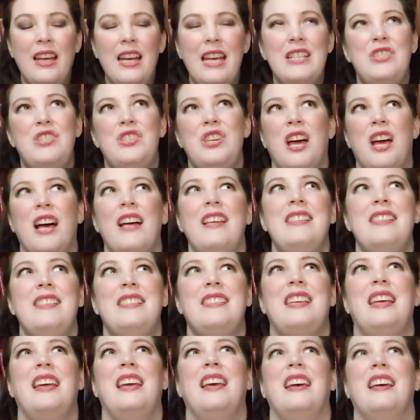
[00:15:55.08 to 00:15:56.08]
it
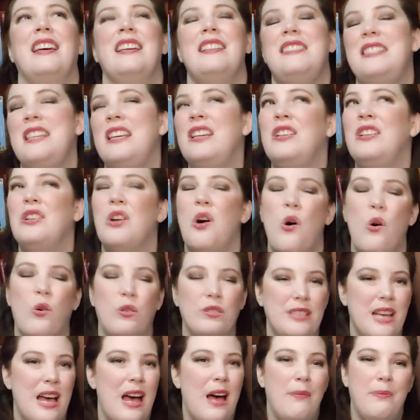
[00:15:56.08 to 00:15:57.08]
just didn't
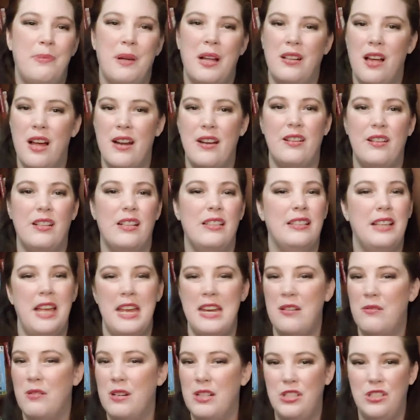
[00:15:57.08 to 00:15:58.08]
hold up. A lot of the
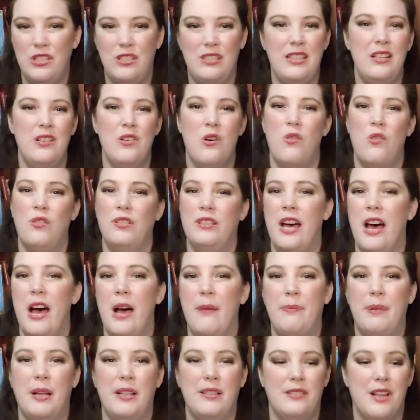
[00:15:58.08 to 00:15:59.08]
language just didn't hold
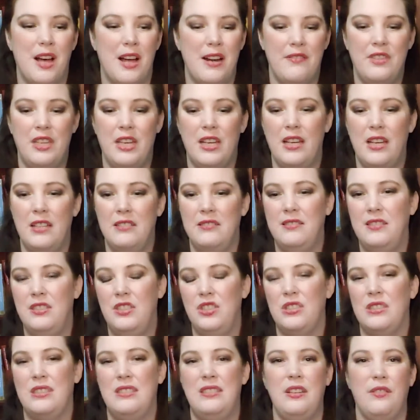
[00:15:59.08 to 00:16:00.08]
up. A lot of the
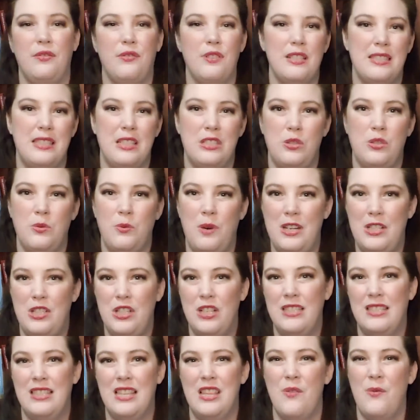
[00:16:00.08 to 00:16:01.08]
just different
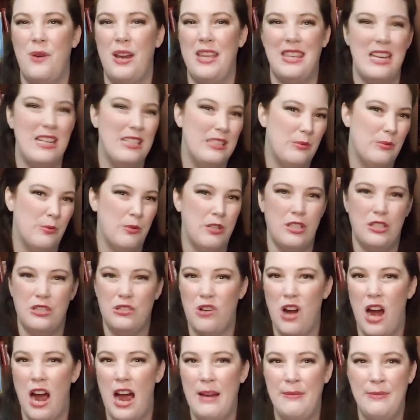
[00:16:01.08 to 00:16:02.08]
situations and the way things were
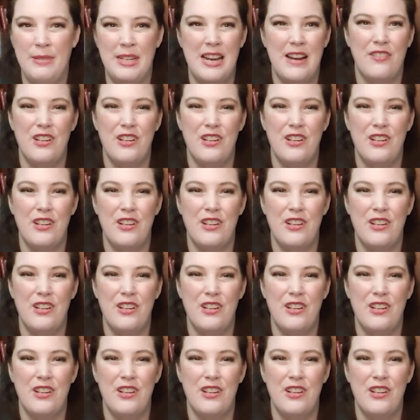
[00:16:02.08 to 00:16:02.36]
described and